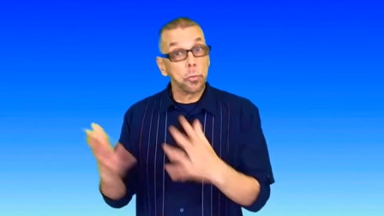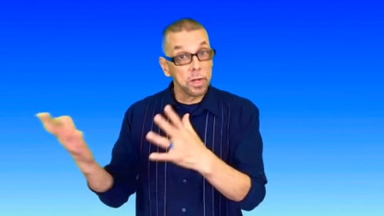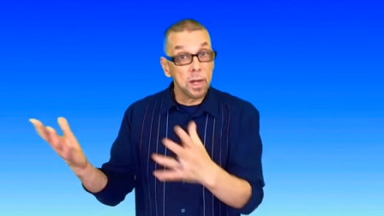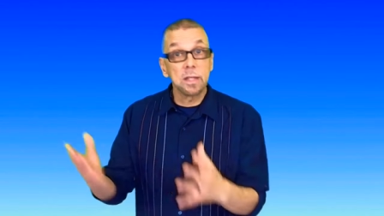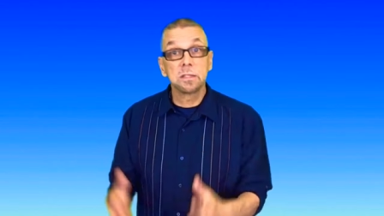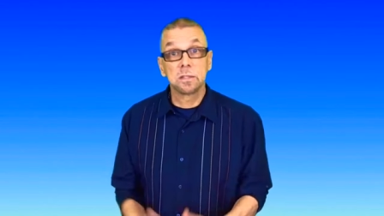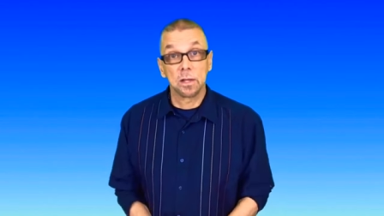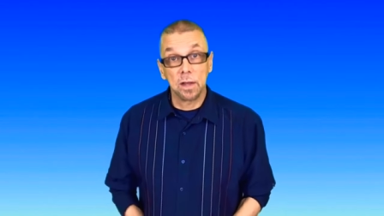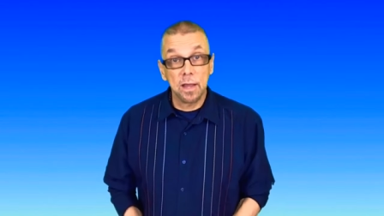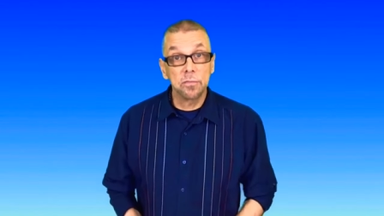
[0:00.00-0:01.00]
relates to
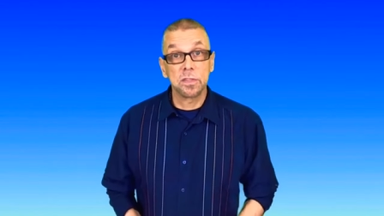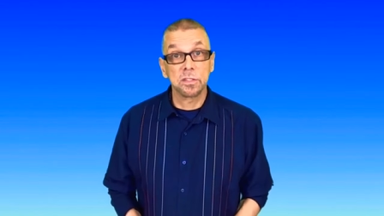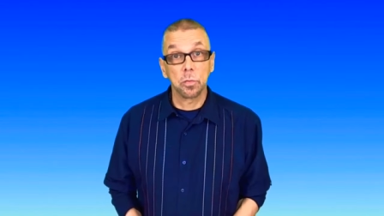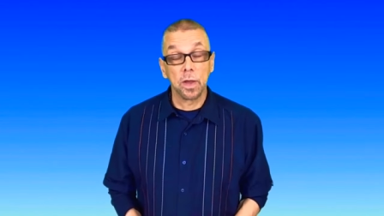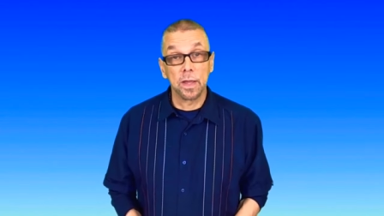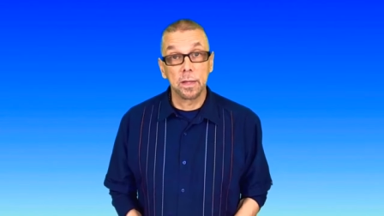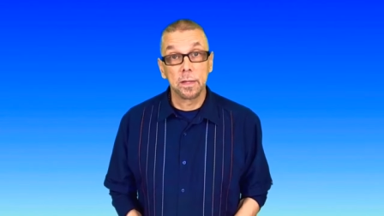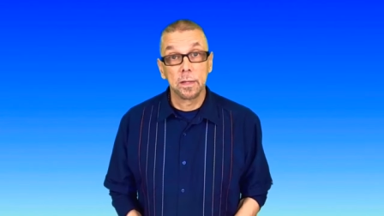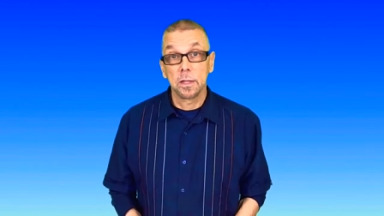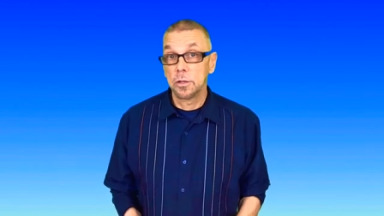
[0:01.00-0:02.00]
life this way,
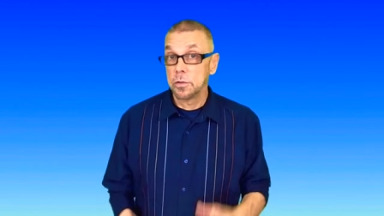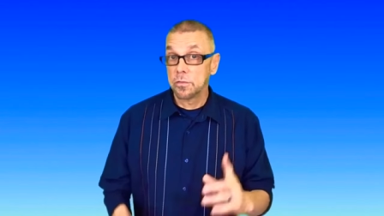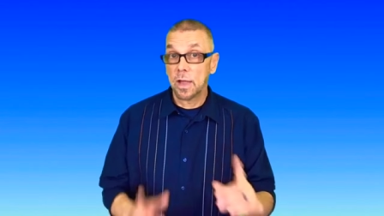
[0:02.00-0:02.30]
then you've